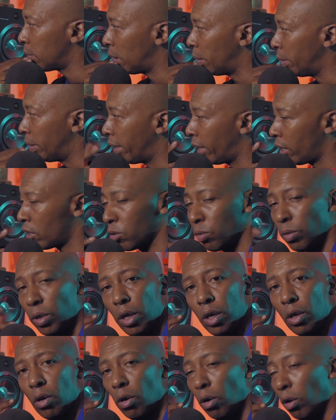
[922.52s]
maybe next
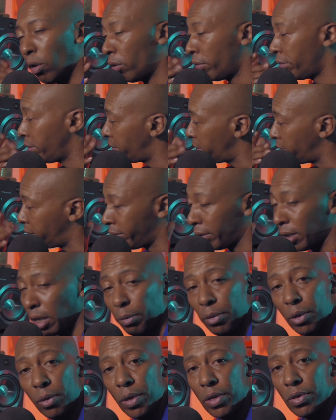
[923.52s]
week, or, you know,
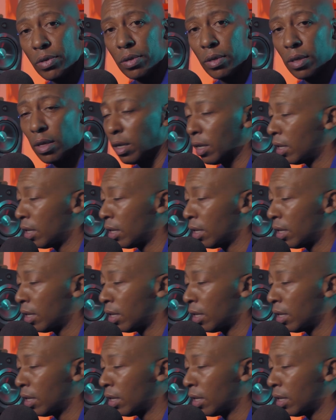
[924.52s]
coming weeks.